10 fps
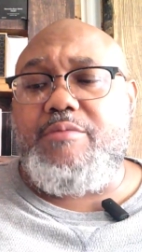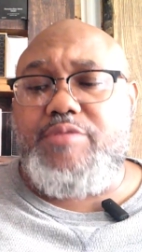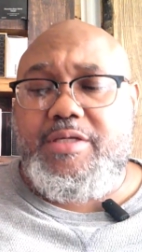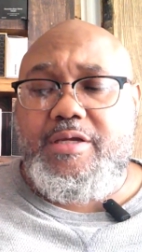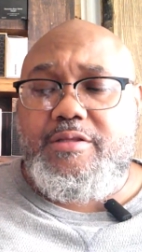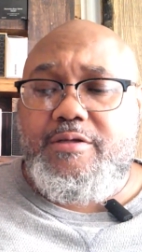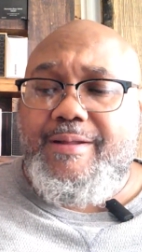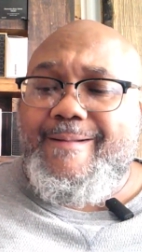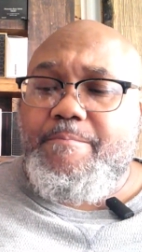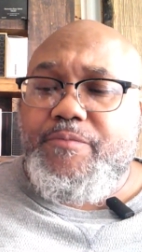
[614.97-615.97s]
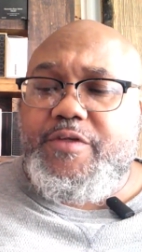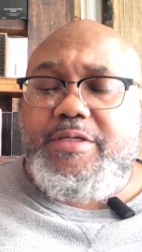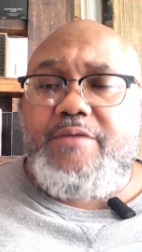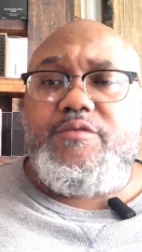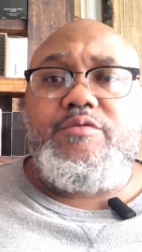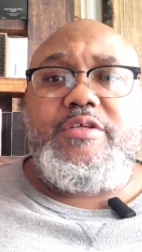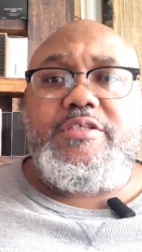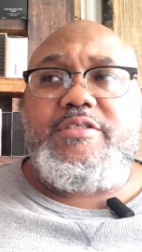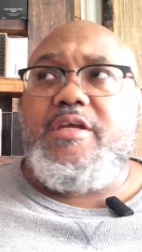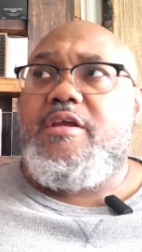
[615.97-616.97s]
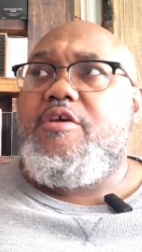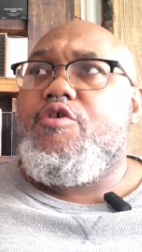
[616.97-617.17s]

to come together to give you this